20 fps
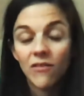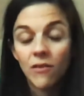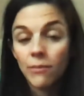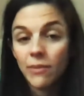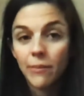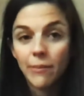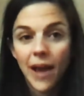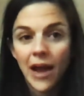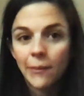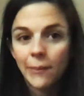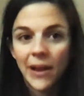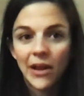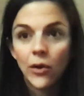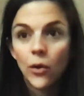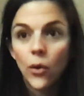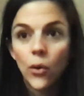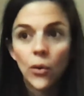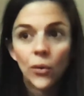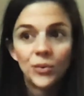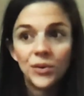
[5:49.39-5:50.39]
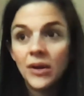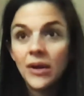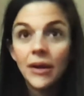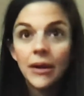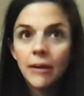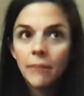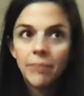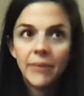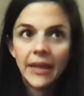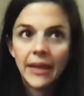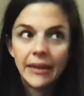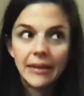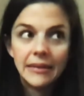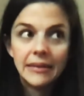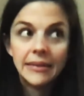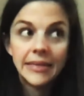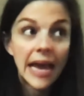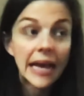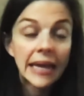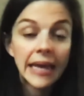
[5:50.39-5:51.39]
We haven't been backed by gold
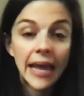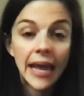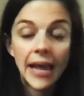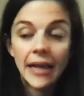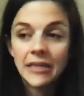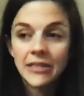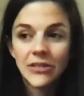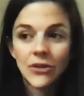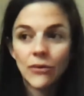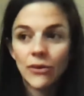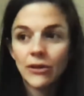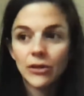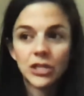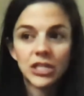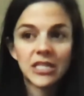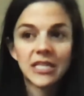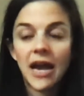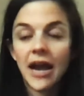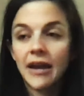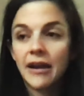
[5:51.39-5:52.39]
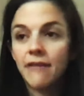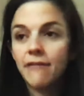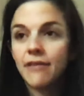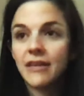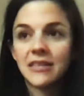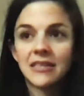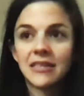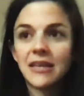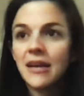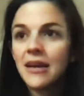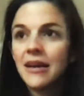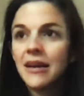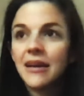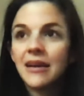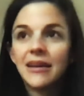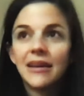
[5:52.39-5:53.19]
in decades. So there's just kind of this,